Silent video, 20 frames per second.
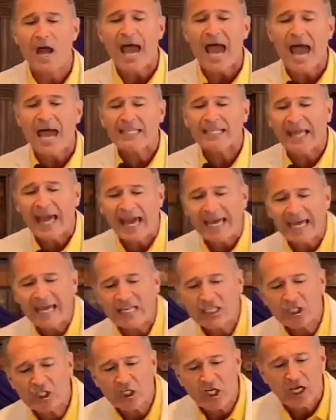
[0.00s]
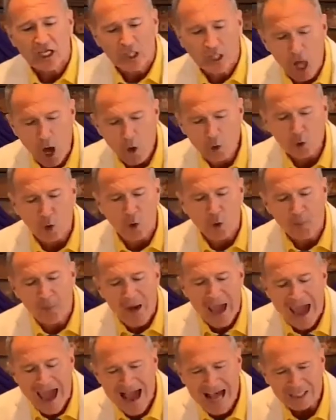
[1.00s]
and each local
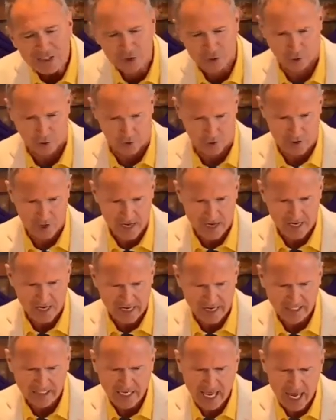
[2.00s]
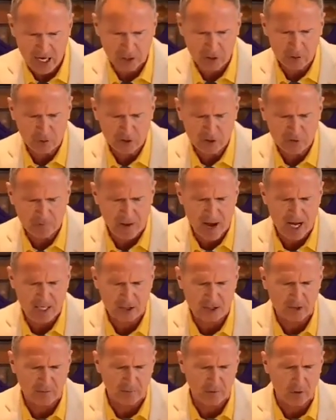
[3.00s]
pastor is held
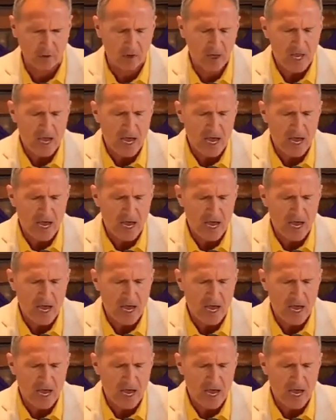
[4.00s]
responsible.